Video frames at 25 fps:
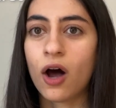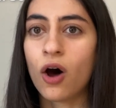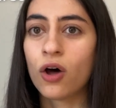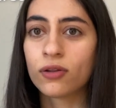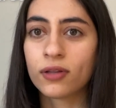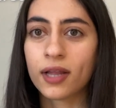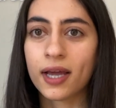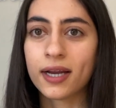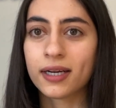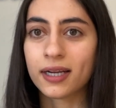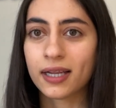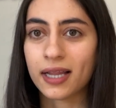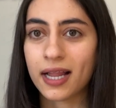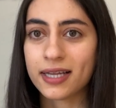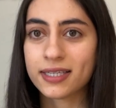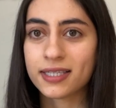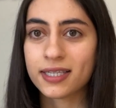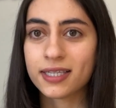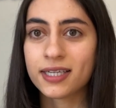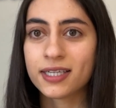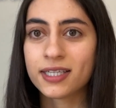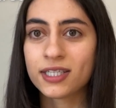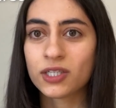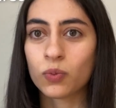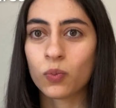online
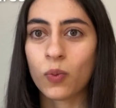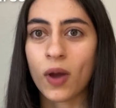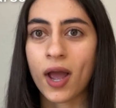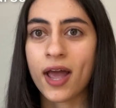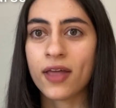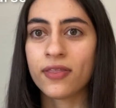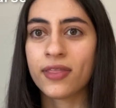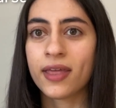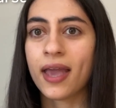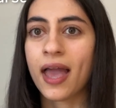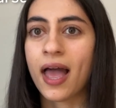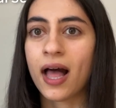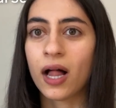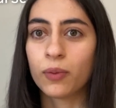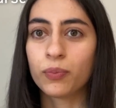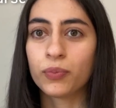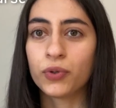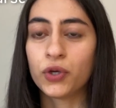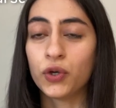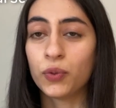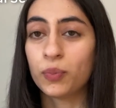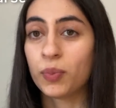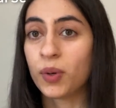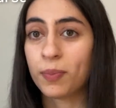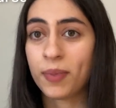classes where they help
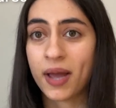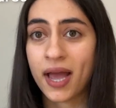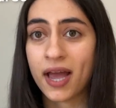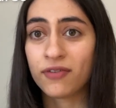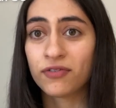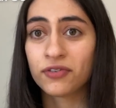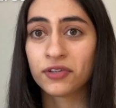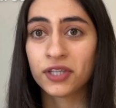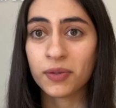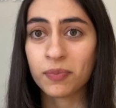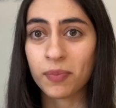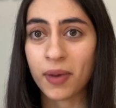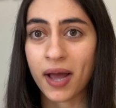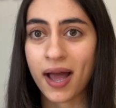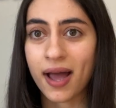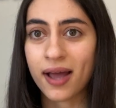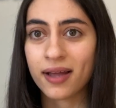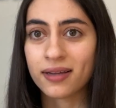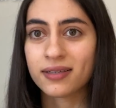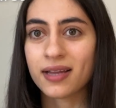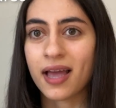you prepare for the PAT,